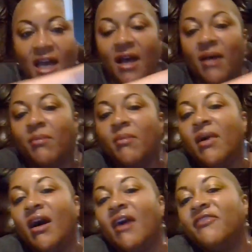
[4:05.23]

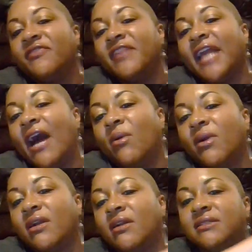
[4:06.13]
a
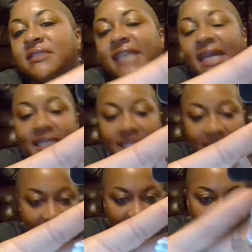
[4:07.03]
flower,
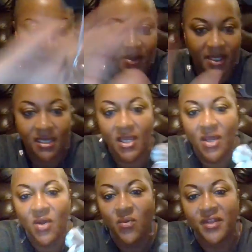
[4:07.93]
dandelion maybe,
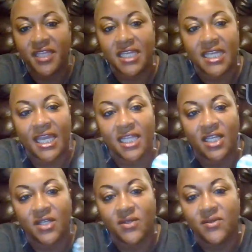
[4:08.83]
with a
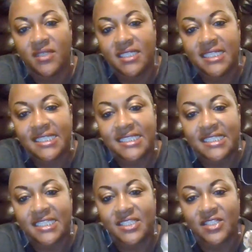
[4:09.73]
yellow
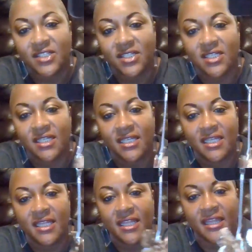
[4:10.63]
center
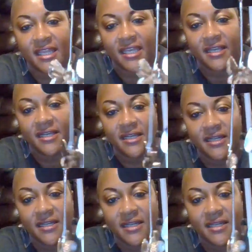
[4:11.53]
there.